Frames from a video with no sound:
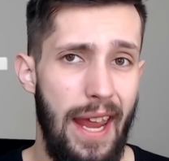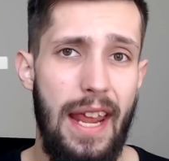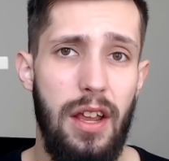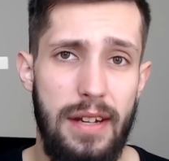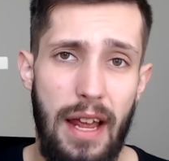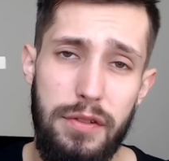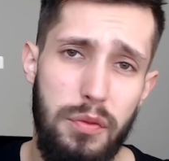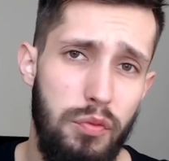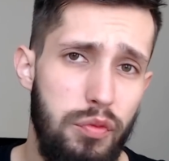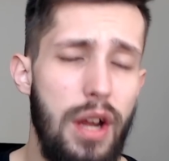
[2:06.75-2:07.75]
it could have
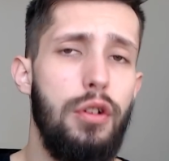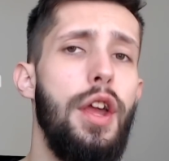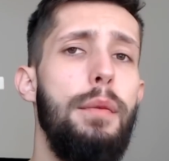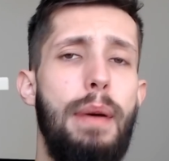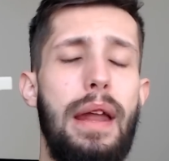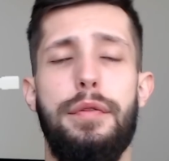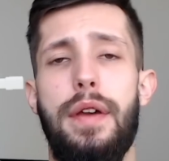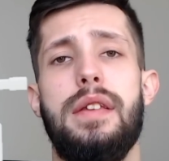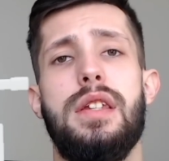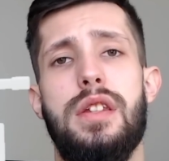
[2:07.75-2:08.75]
some real good
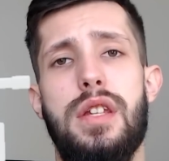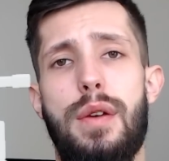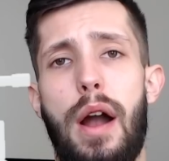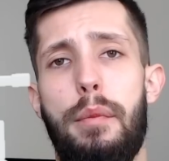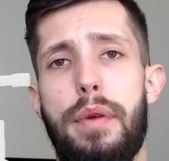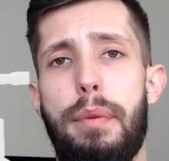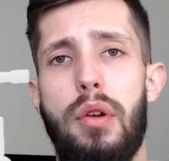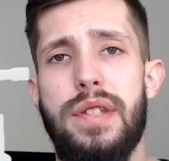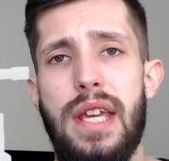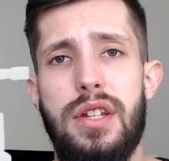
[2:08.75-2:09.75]
benefits to help you
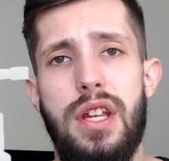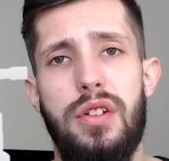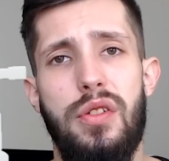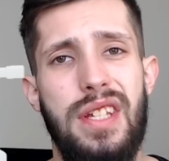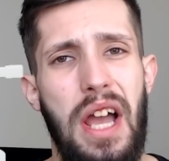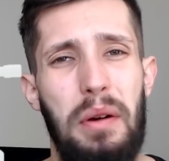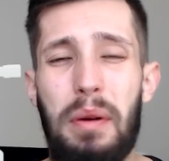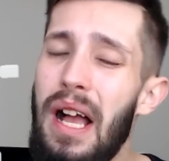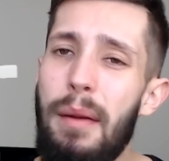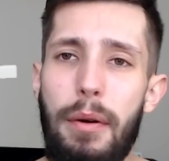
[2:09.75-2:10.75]
block DHT on your scalp.